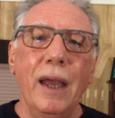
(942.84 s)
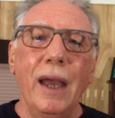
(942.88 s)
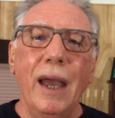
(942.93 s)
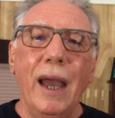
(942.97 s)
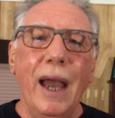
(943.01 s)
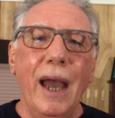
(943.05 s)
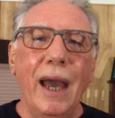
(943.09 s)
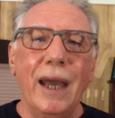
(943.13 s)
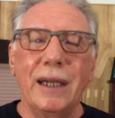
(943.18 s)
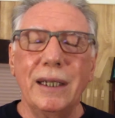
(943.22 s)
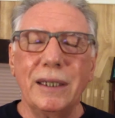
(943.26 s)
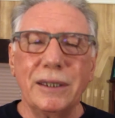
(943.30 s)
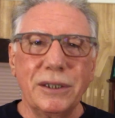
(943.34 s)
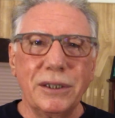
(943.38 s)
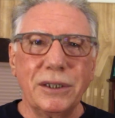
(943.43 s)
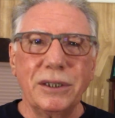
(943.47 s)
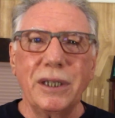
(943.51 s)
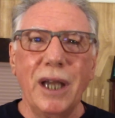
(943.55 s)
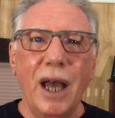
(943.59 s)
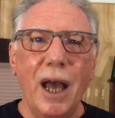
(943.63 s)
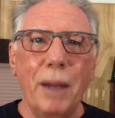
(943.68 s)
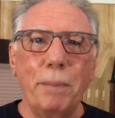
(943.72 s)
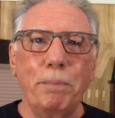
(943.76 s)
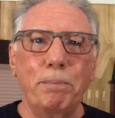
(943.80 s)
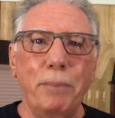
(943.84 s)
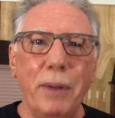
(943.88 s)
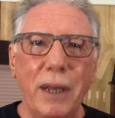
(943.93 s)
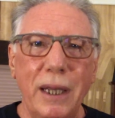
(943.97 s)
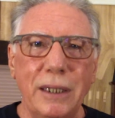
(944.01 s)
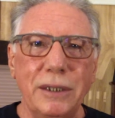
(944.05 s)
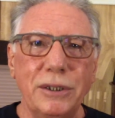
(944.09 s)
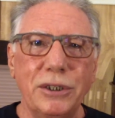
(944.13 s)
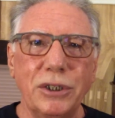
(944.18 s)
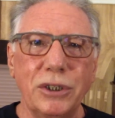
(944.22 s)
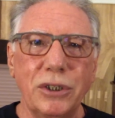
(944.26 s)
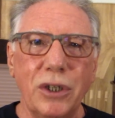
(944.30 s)
and it's not
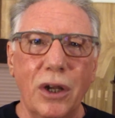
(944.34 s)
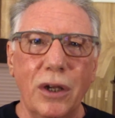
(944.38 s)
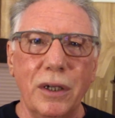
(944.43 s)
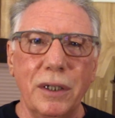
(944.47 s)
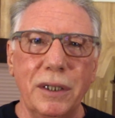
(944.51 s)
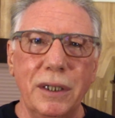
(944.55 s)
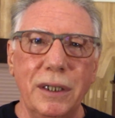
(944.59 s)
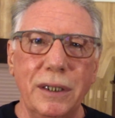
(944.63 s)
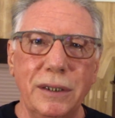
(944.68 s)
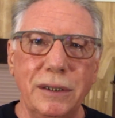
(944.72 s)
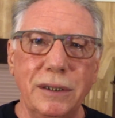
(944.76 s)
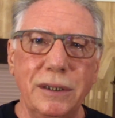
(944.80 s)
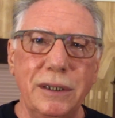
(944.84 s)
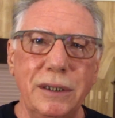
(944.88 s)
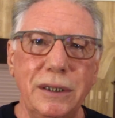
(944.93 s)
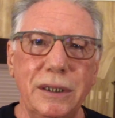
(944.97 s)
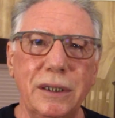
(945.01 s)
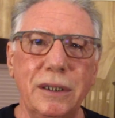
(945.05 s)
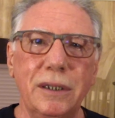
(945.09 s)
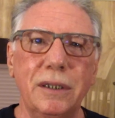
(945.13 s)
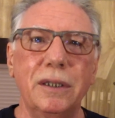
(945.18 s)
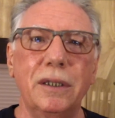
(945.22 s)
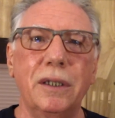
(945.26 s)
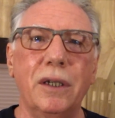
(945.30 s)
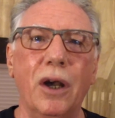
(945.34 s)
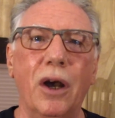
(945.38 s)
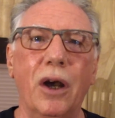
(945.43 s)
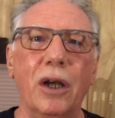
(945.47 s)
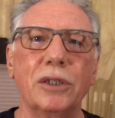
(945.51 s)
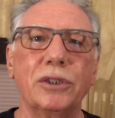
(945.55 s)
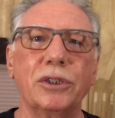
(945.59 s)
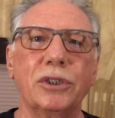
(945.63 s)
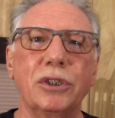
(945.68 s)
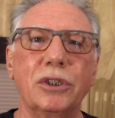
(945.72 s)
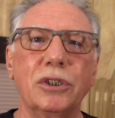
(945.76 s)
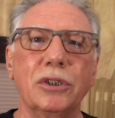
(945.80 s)
based on Indian
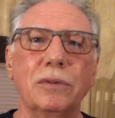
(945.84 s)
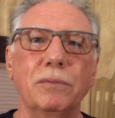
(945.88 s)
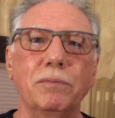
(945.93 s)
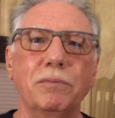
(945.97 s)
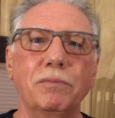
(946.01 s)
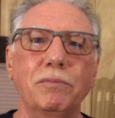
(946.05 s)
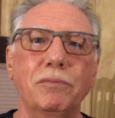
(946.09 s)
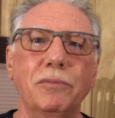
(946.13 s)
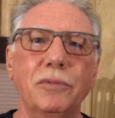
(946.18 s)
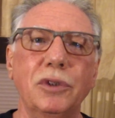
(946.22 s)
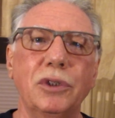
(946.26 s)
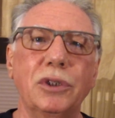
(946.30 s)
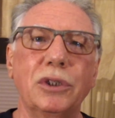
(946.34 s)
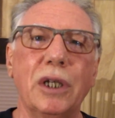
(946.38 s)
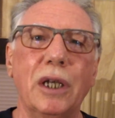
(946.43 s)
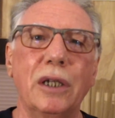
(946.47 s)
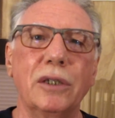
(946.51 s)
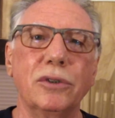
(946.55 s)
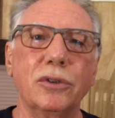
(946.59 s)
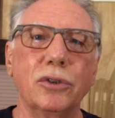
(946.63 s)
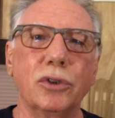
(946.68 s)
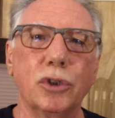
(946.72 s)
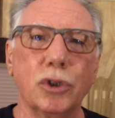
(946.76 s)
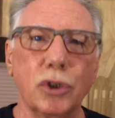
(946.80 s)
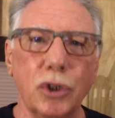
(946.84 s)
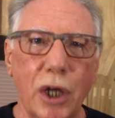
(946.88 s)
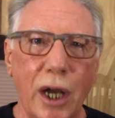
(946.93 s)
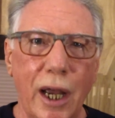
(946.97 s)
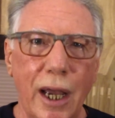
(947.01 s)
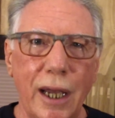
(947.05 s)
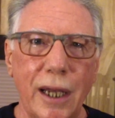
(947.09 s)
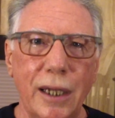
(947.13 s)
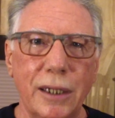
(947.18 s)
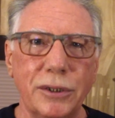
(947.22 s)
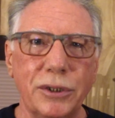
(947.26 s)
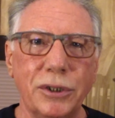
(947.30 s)
customs and
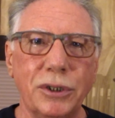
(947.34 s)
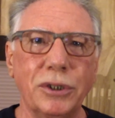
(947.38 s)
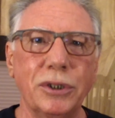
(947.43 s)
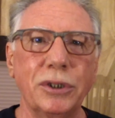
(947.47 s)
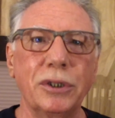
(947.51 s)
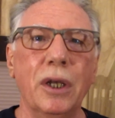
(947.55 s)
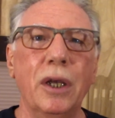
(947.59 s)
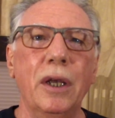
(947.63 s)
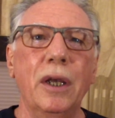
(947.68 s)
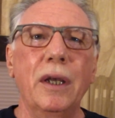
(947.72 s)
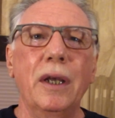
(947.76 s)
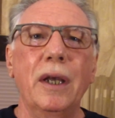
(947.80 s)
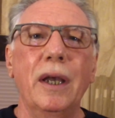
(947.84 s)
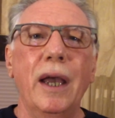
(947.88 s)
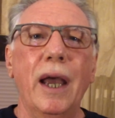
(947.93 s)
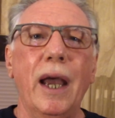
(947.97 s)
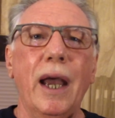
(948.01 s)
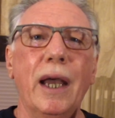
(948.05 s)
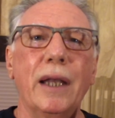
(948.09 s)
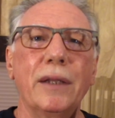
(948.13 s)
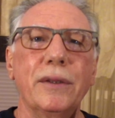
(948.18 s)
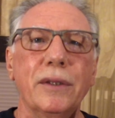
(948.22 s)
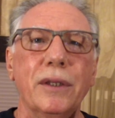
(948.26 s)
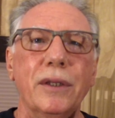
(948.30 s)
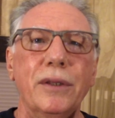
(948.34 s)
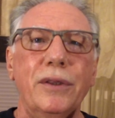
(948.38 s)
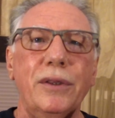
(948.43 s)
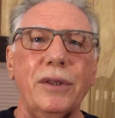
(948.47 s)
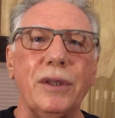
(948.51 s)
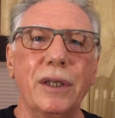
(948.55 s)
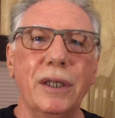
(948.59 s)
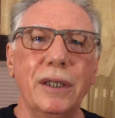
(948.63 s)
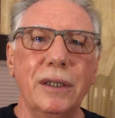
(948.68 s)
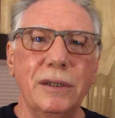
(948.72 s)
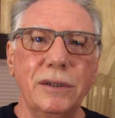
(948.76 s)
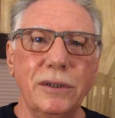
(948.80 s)
dress and the
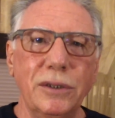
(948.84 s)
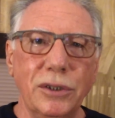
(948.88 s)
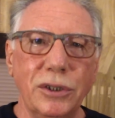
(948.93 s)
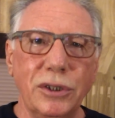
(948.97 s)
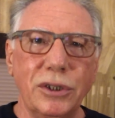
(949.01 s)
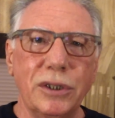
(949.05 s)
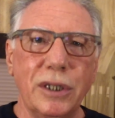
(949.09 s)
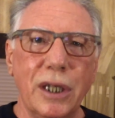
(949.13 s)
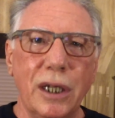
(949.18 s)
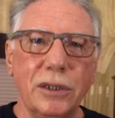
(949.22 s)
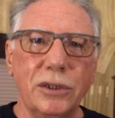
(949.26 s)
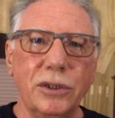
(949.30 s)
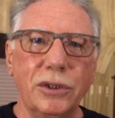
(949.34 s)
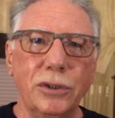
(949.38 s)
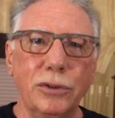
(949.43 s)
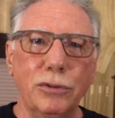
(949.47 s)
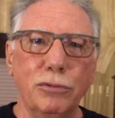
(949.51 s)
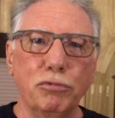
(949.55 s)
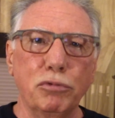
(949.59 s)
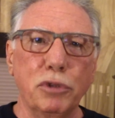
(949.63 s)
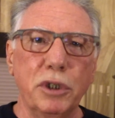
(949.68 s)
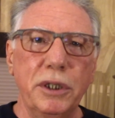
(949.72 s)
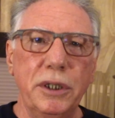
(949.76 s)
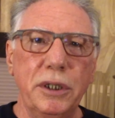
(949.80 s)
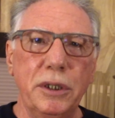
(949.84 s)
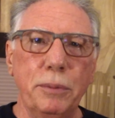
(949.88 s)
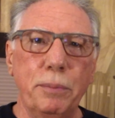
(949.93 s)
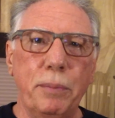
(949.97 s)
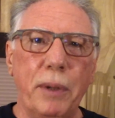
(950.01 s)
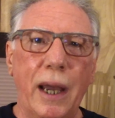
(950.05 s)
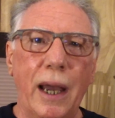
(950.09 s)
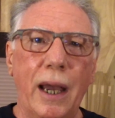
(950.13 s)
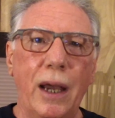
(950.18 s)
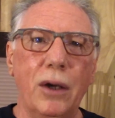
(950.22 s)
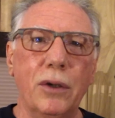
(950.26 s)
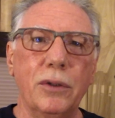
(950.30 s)
things that you read
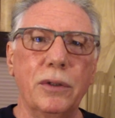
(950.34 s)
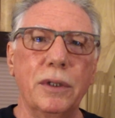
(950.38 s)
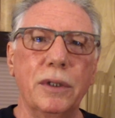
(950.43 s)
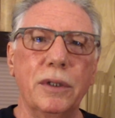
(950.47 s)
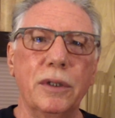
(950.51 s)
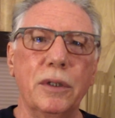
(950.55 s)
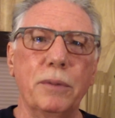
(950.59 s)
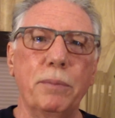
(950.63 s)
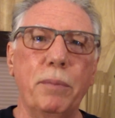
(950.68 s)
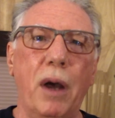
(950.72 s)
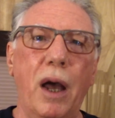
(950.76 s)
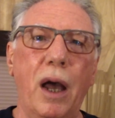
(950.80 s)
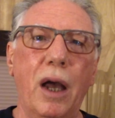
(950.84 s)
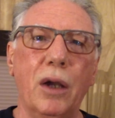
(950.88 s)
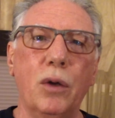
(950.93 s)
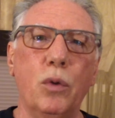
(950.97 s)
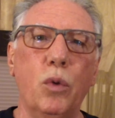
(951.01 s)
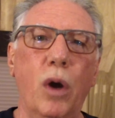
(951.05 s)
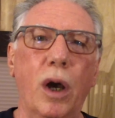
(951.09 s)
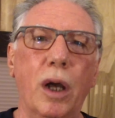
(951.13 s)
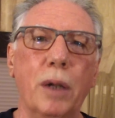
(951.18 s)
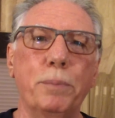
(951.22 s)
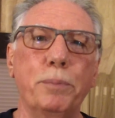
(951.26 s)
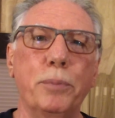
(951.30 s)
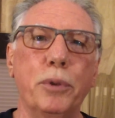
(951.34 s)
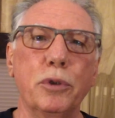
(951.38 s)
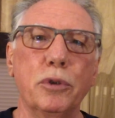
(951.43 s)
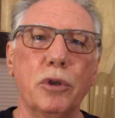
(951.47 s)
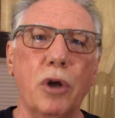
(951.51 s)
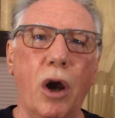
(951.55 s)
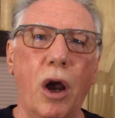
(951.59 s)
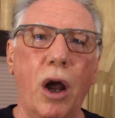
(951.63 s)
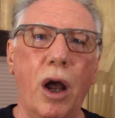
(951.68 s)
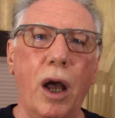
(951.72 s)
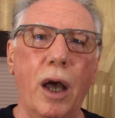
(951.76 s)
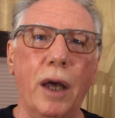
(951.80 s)
about in the Bhagavat
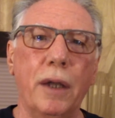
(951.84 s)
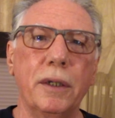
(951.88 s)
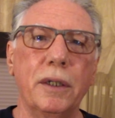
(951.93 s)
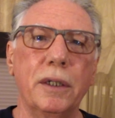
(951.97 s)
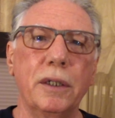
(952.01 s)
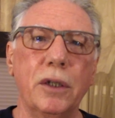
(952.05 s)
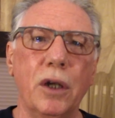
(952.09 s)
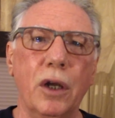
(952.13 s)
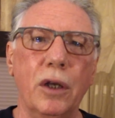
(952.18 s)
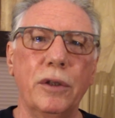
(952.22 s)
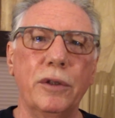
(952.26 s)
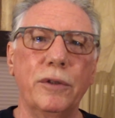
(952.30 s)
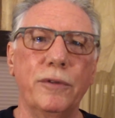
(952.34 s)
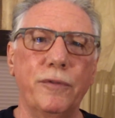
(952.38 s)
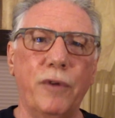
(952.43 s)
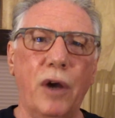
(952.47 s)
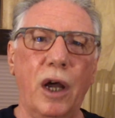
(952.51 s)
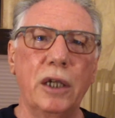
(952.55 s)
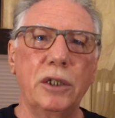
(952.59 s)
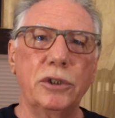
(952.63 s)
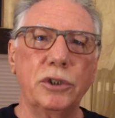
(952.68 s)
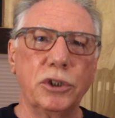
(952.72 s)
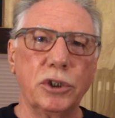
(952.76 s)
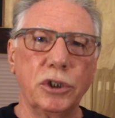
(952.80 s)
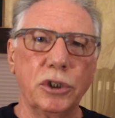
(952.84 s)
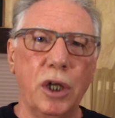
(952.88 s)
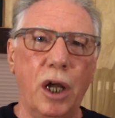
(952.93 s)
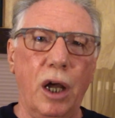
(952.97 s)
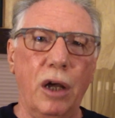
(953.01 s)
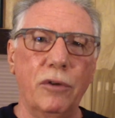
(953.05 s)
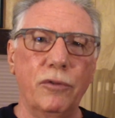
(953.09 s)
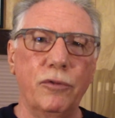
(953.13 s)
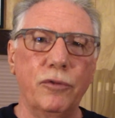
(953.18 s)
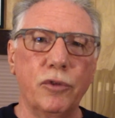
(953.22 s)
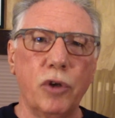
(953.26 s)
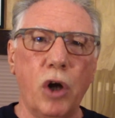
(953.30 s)
Puran and other
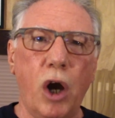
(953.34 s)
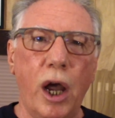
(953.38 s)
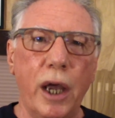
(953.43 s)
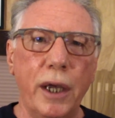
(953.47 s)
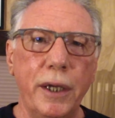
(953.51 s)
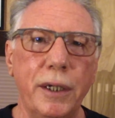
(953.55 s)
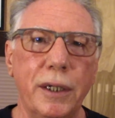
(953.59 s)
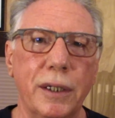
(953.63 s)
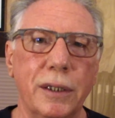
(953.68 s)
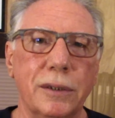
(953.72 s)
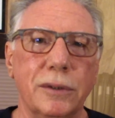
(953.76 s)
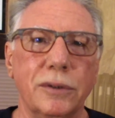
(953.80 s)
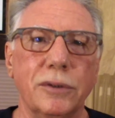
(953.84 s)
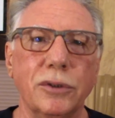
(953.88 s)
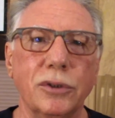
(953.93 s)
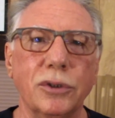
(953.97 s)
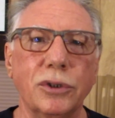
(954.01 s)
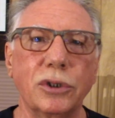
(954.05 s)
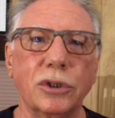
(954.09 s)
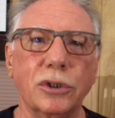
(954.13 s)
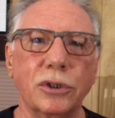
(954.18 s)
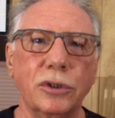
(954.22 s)
Vaishnav writings.